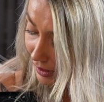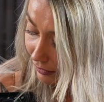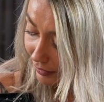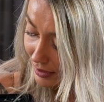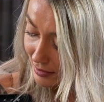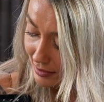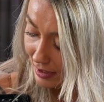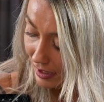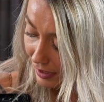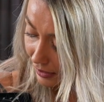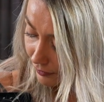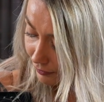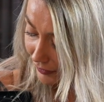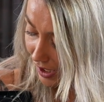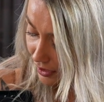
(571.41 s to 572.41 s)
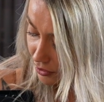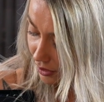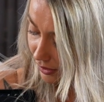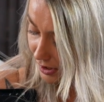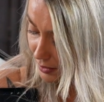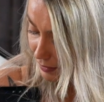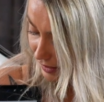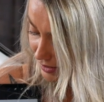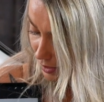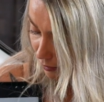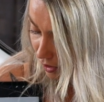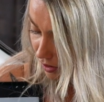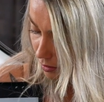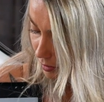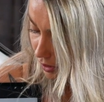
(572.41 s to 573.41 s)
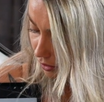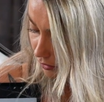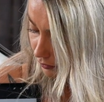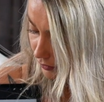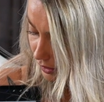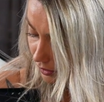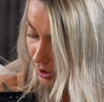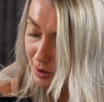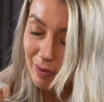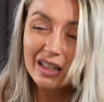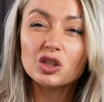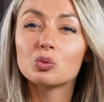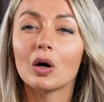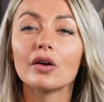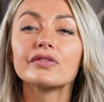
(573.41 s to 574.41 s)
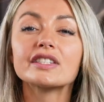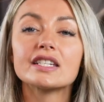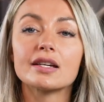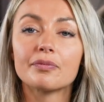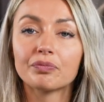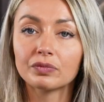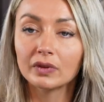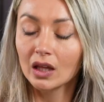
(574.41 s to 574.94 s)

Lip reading: let's say, actually let's pick somewhere in the middle. Let's pick 12C.